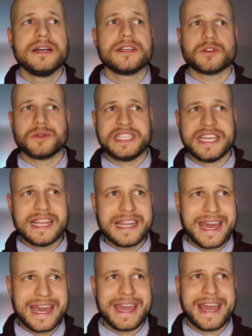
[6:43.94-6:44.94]
So,
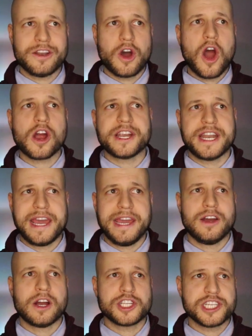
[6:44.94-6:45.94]
DNA and
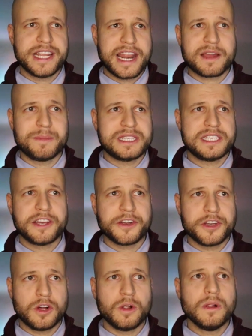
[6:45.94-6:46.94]
RNA are genetic
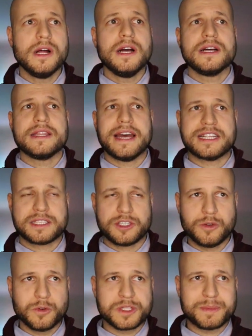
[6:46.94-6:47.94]
material that's
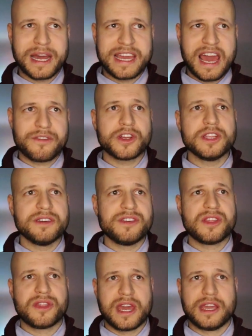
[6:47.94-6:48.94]
used by every
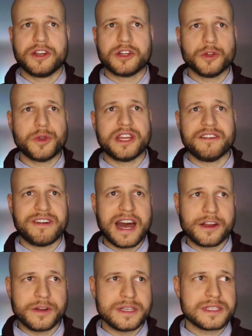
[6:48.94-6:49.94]
living thing, including a
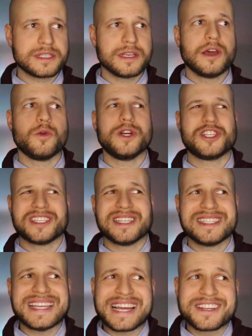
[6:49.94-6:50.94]
virus, which
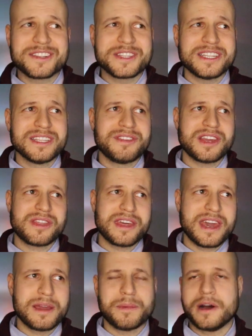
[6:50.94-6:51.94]
isn't technically a living
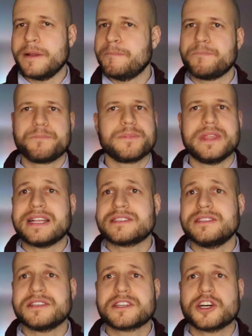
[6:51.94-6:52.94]
thing, but
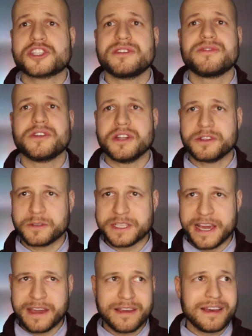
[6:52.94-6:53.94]
that's a discussion for another
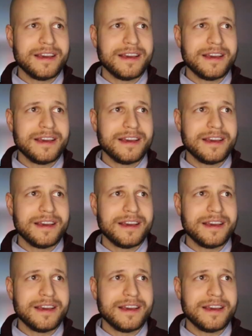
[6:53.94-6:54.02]
day.